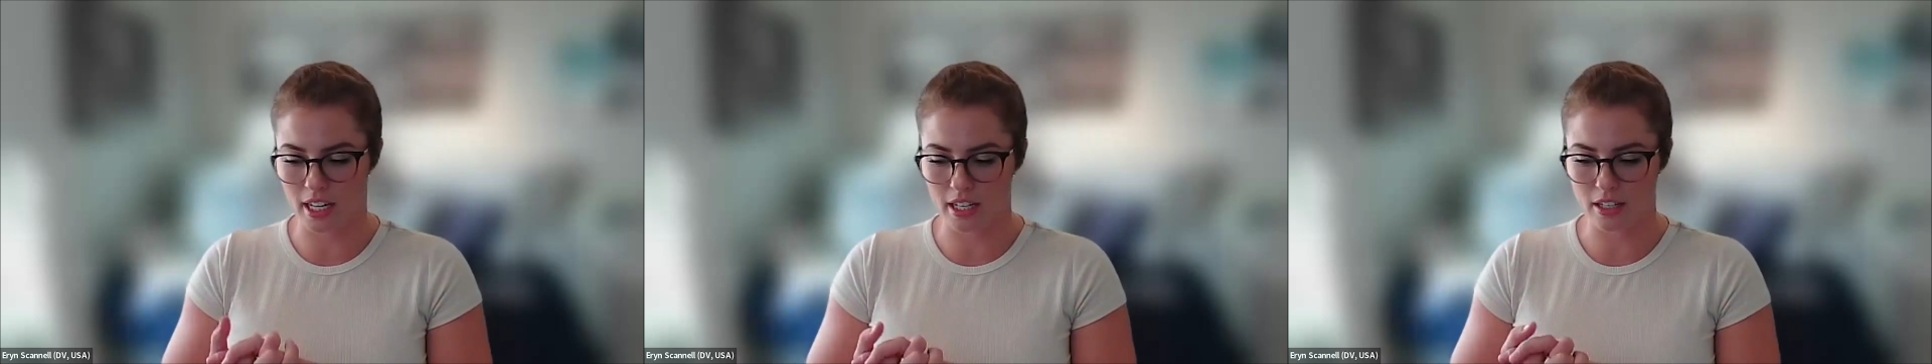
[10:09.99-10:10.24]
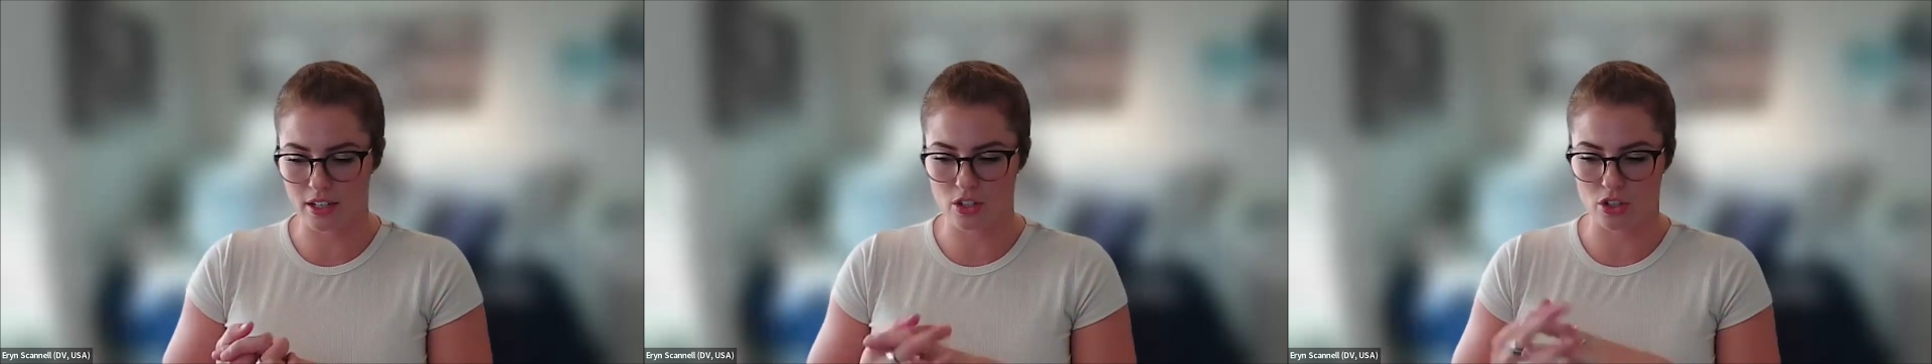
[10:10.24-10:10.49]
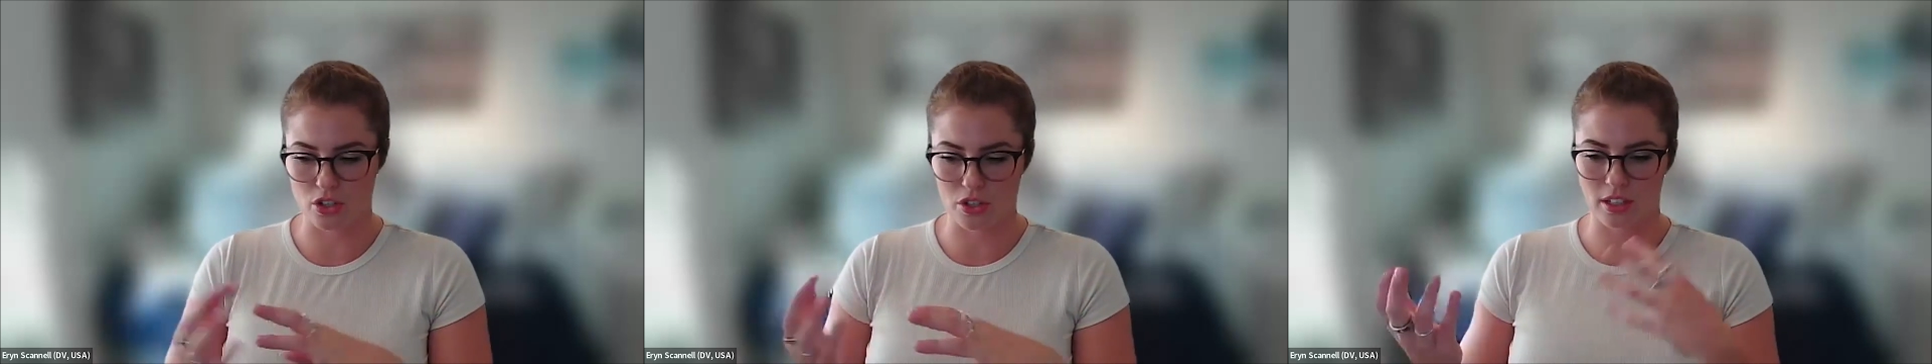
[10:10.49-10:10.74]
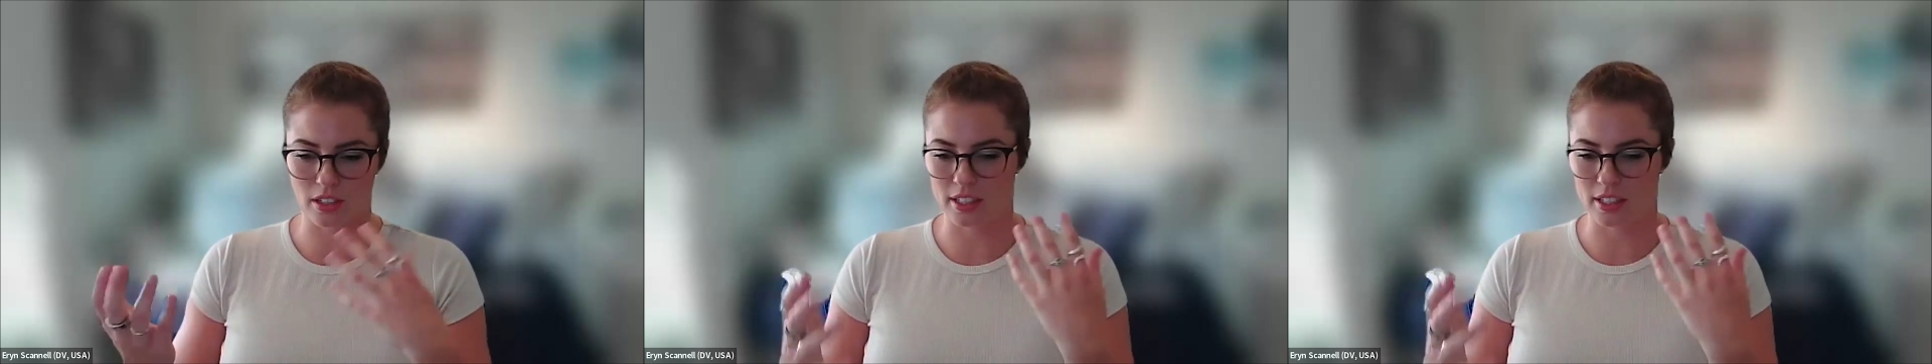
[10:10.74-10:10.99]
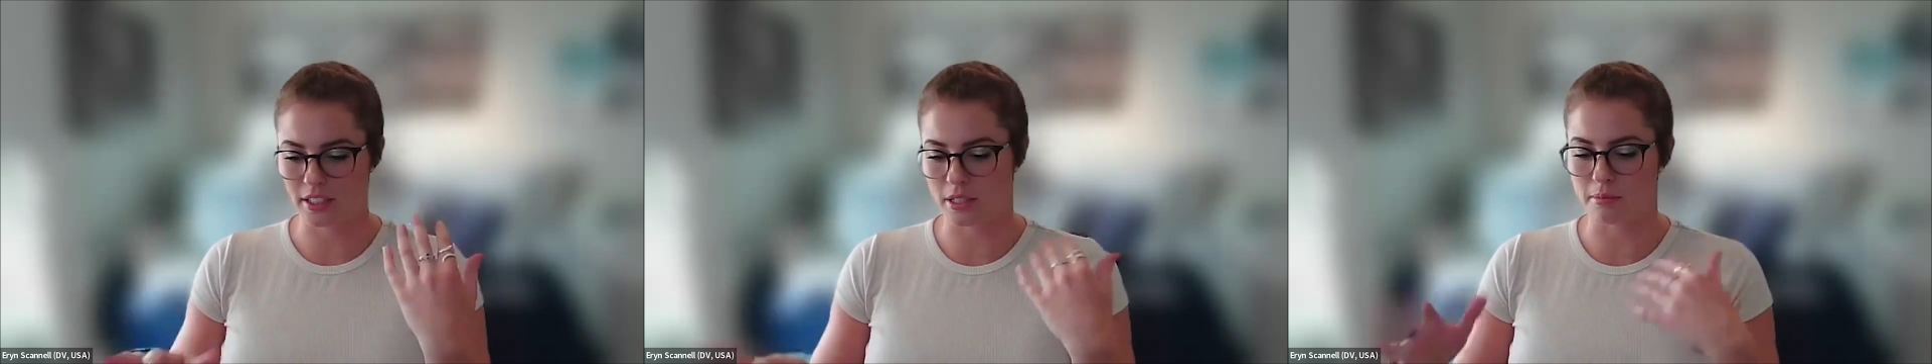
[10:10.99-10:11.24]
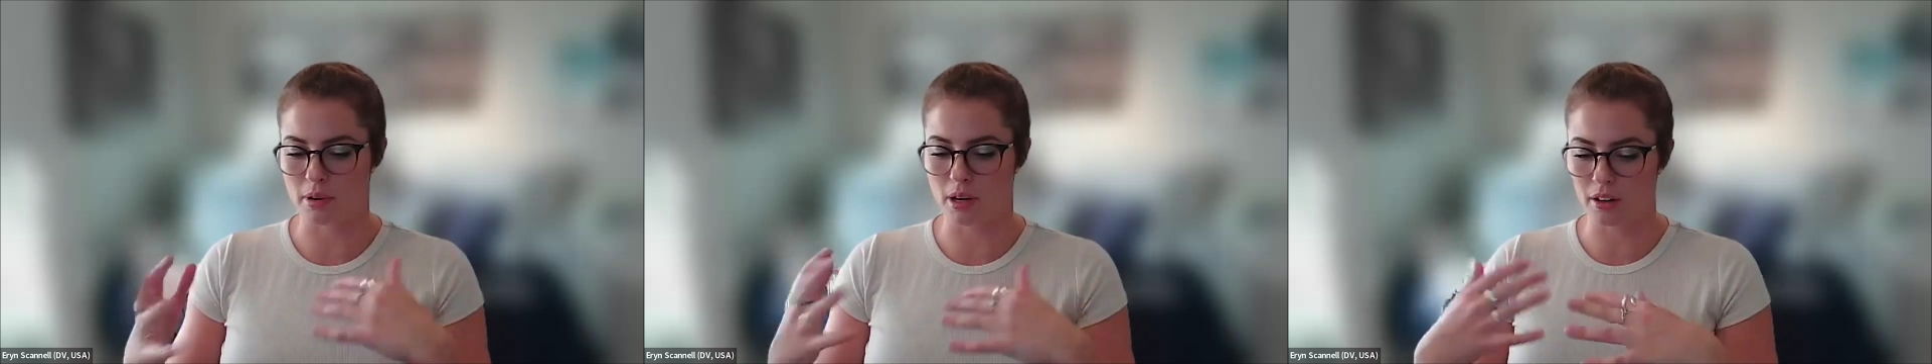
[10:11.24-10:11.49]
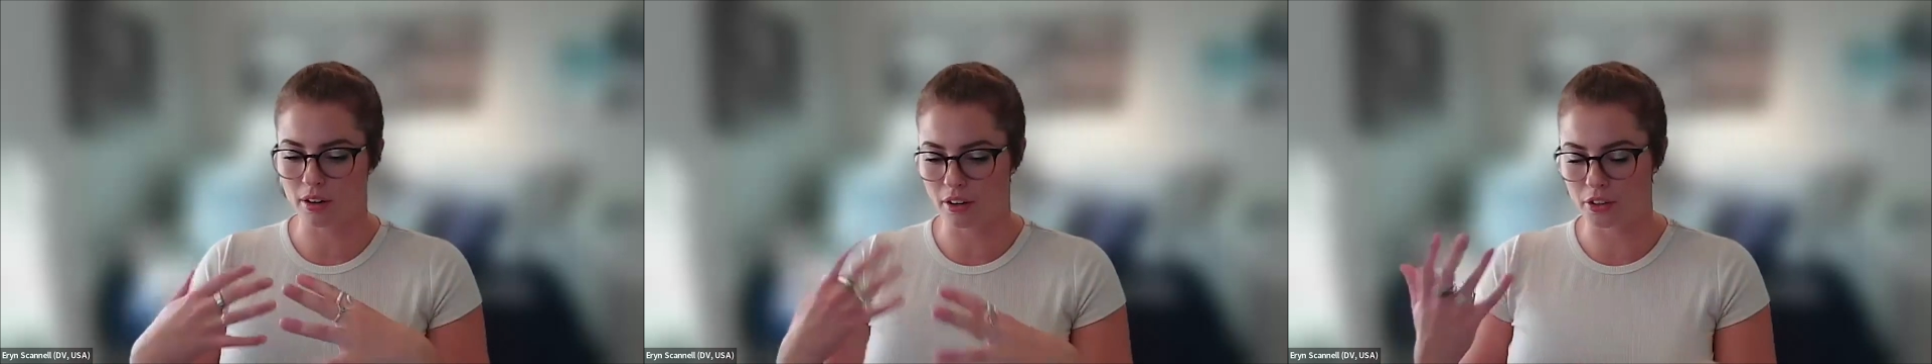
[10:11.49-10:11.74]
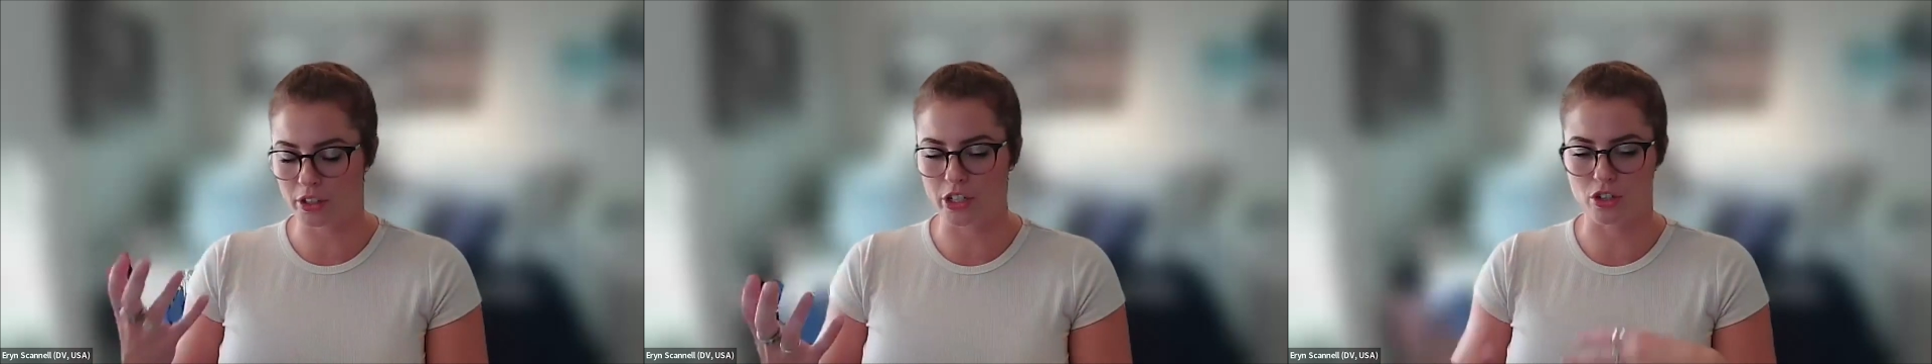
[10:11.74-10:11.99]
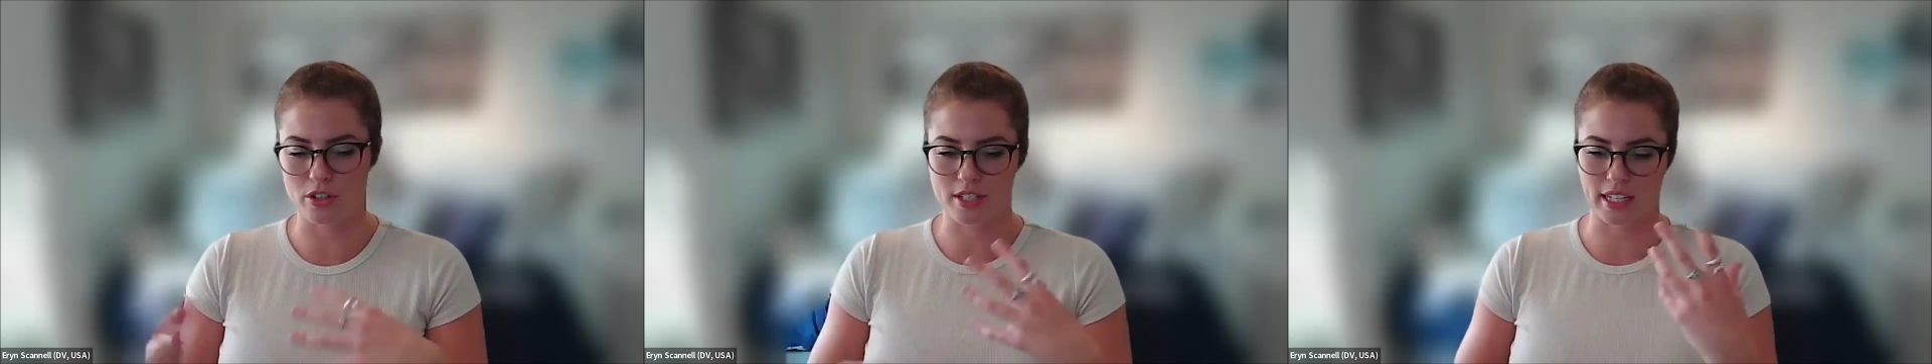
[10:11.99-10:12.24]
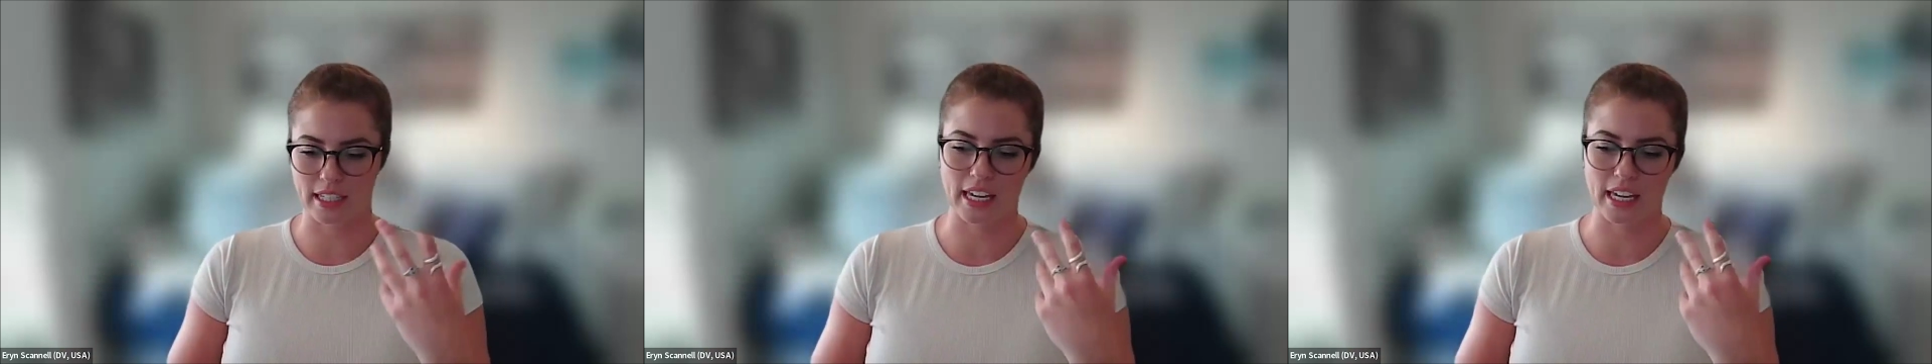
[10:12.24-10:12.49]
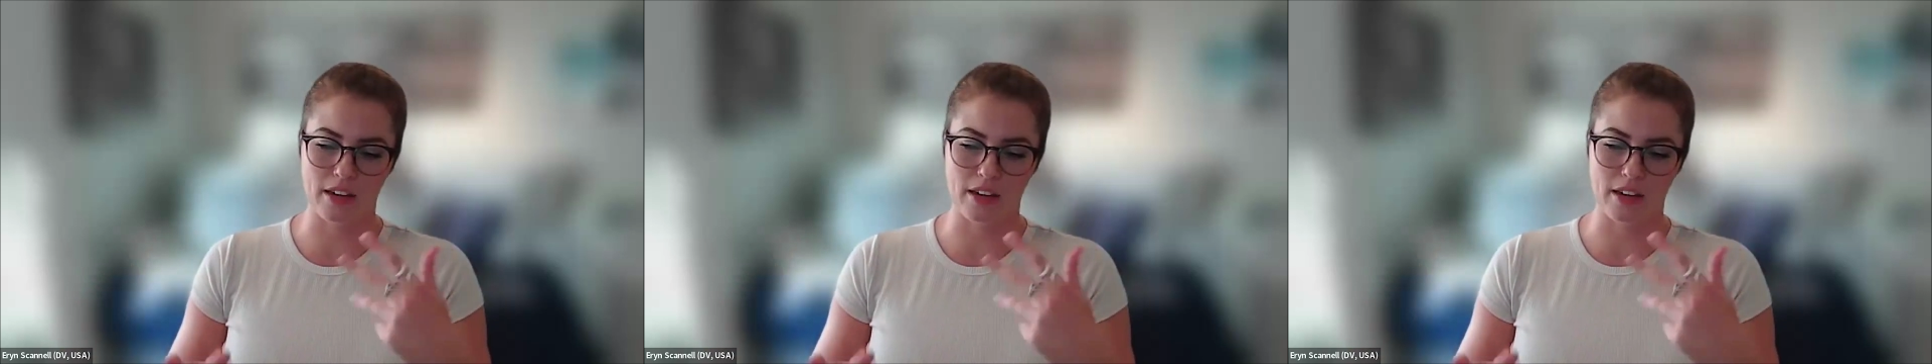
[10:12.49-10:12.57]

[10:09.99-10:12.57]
and just like some other injuries that